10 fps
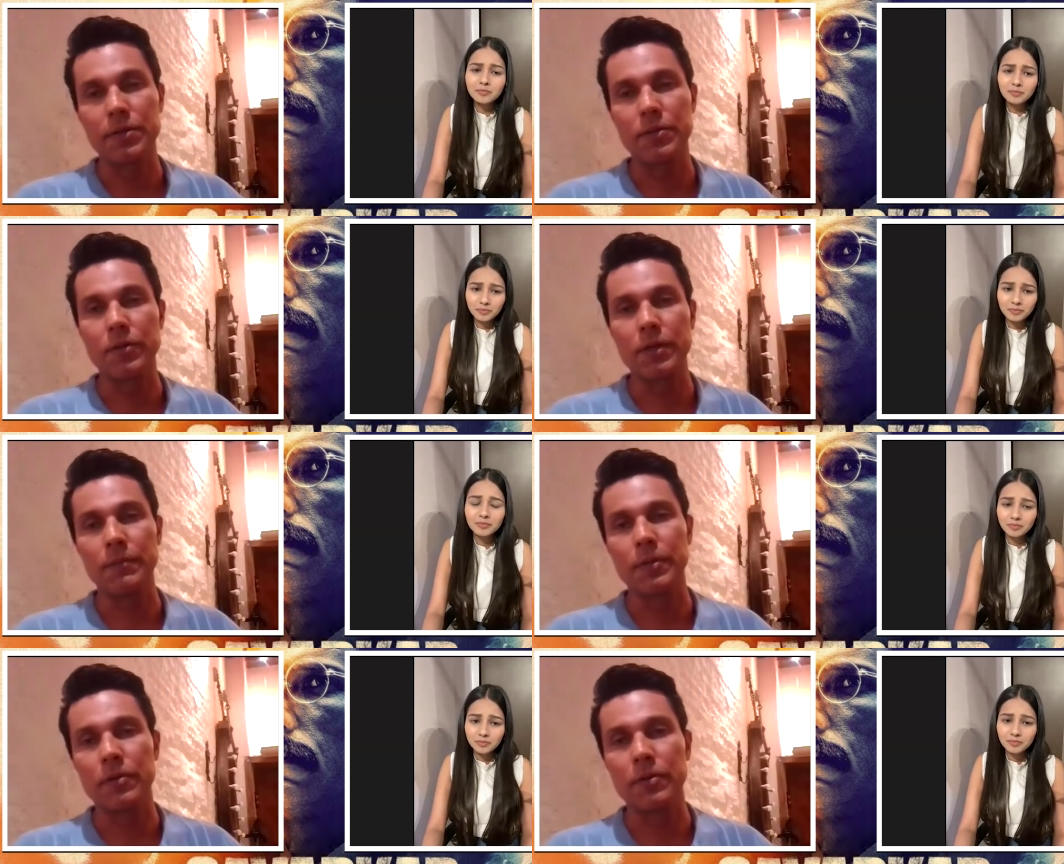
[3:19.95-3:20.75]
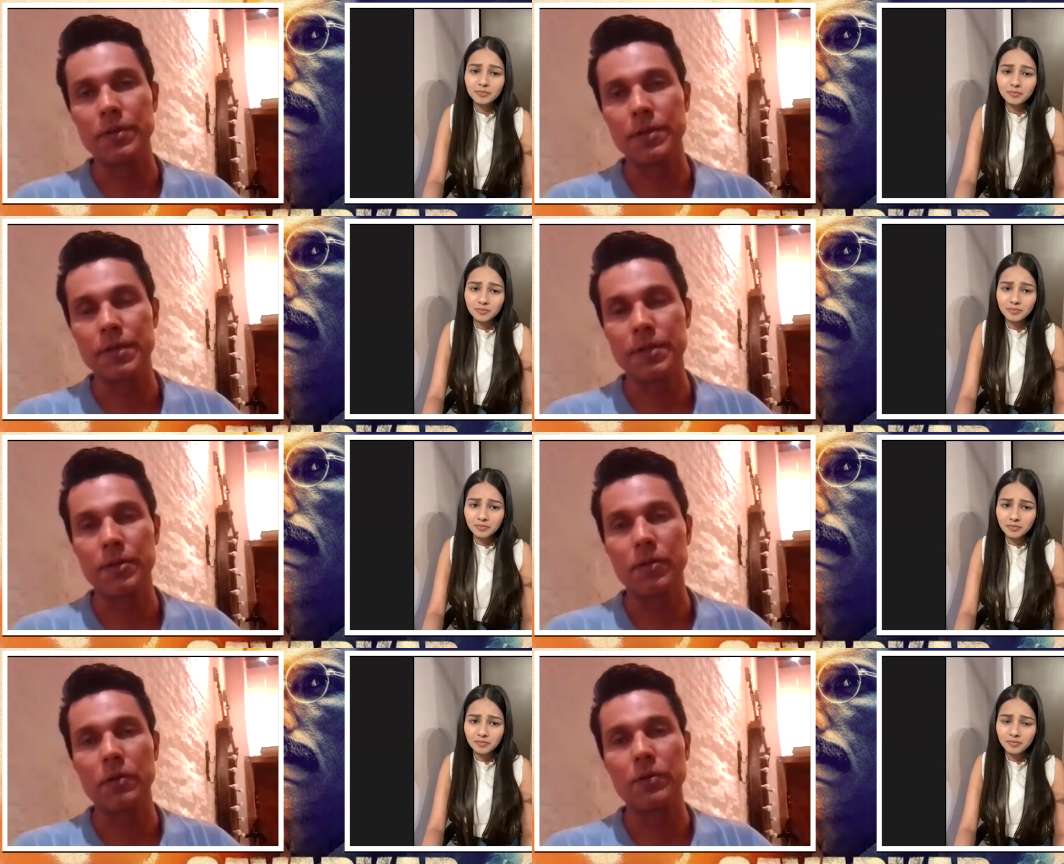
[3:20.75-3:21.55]
Speaker 1: story because he's such a
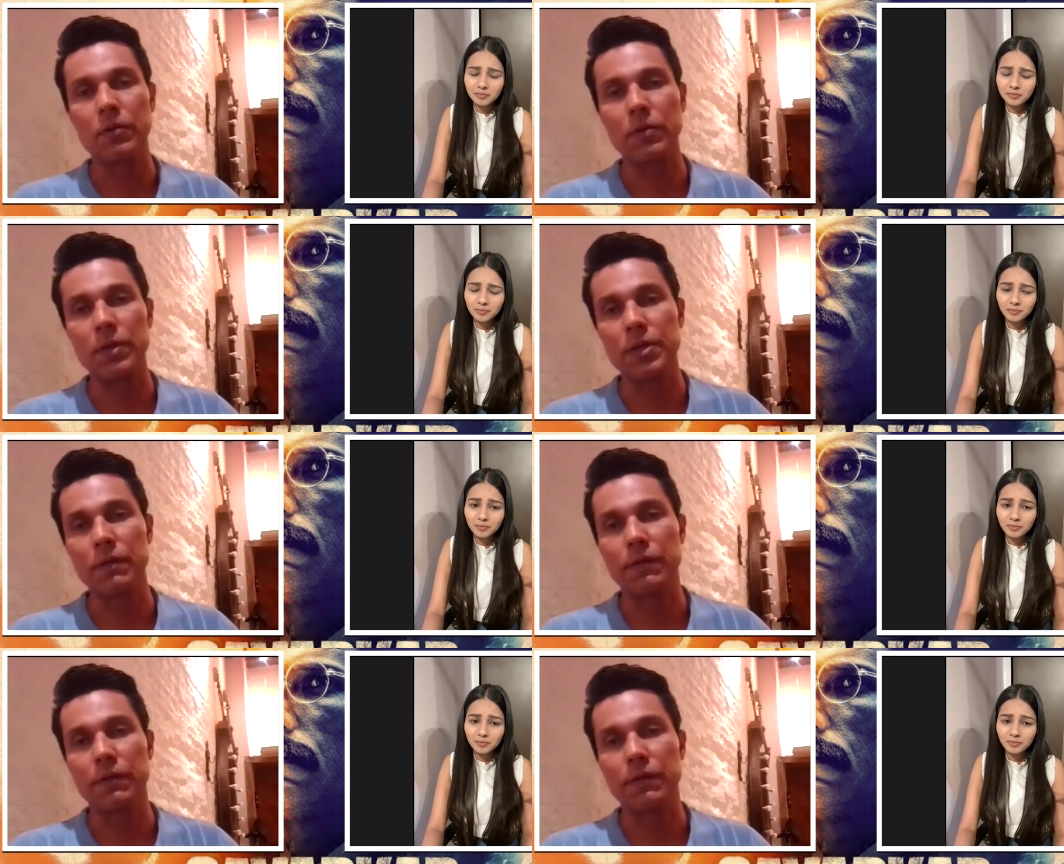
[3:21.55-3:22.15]
controversial